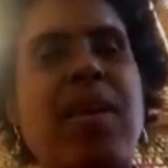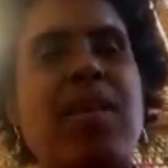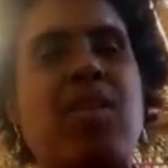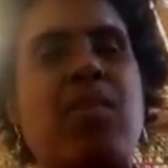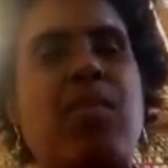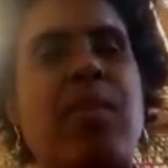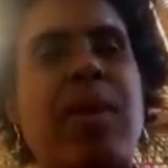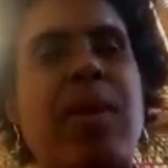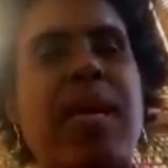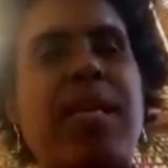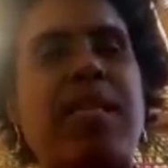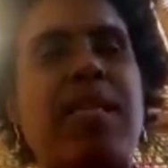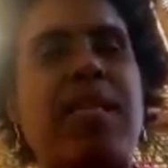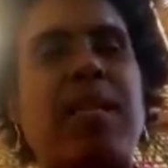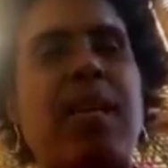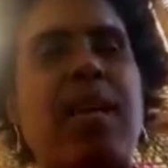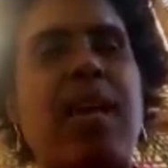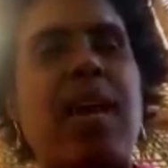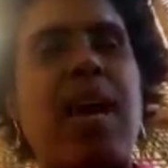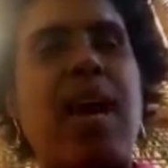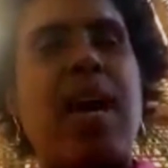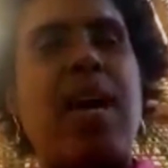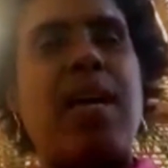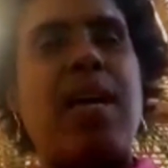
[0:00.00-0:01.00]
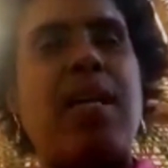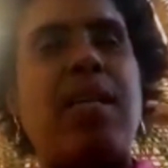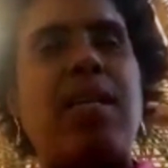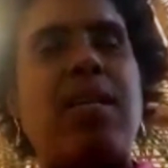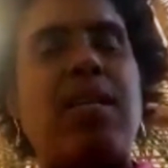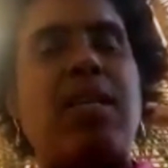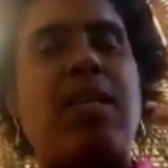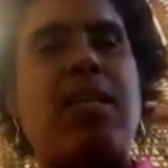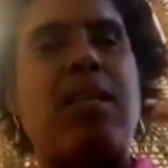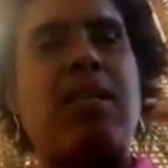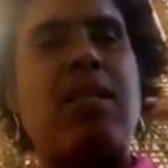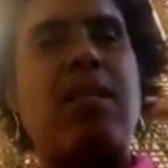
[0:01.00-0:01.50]
it brought
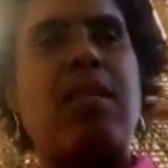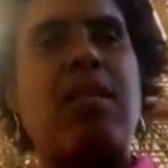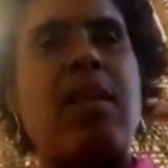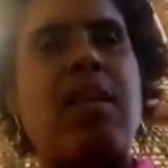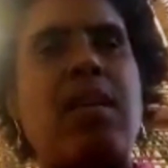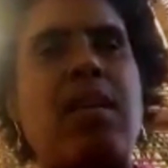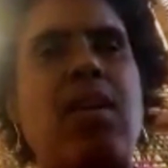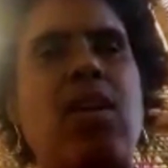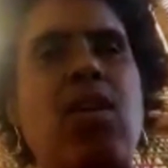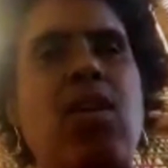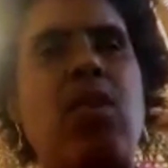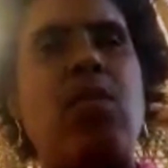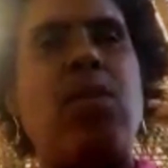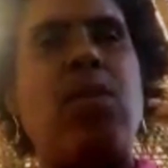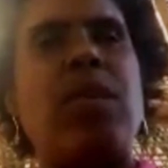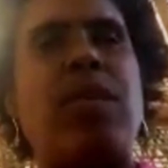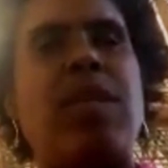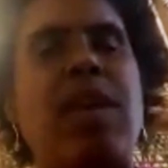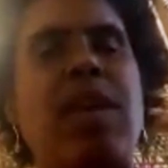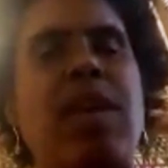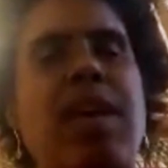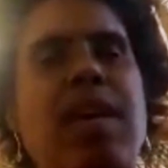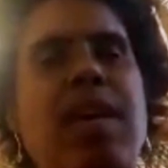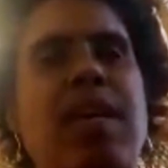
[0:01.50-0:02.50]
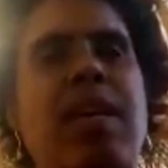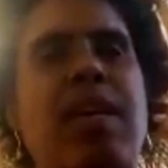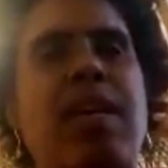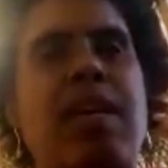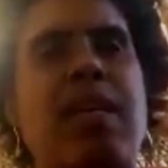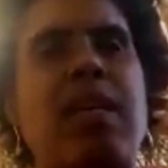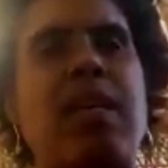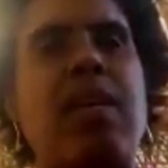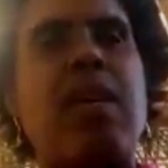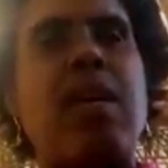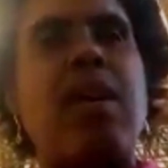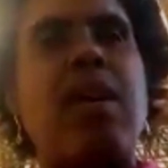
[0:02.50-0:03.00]
attention to, just the
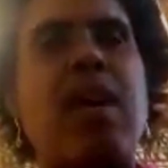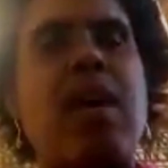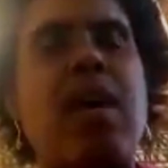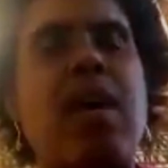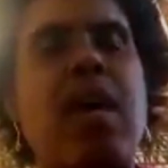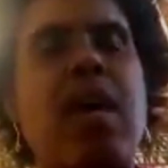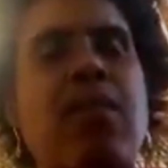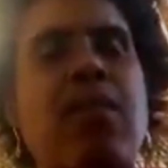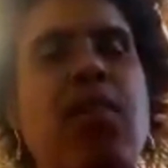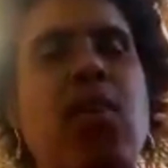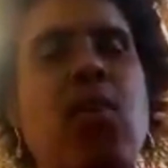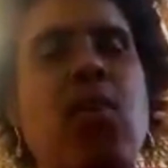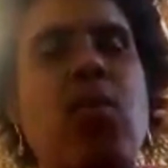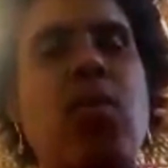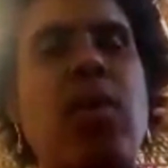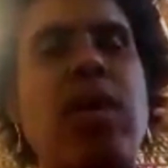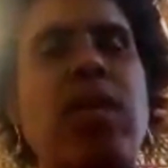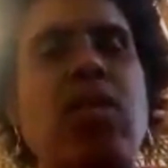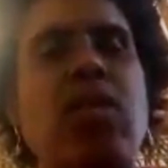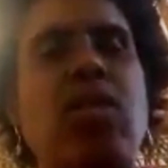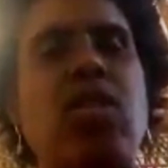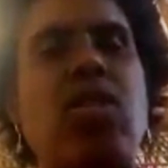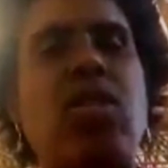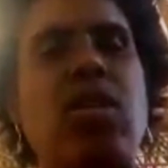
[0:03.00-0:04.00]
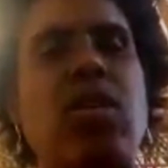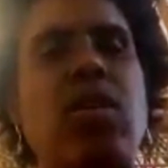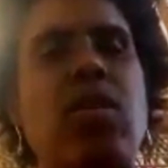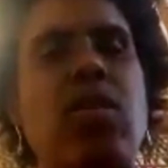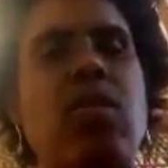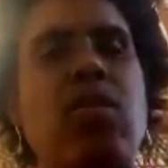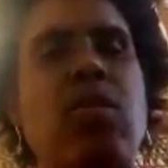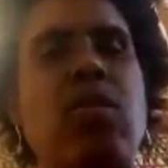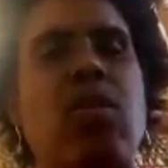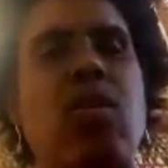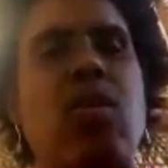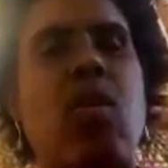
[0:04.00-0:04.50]
interconnectedness of us,
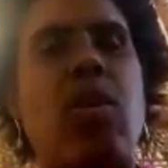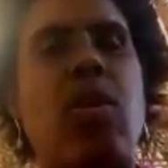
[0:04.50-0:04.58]
um,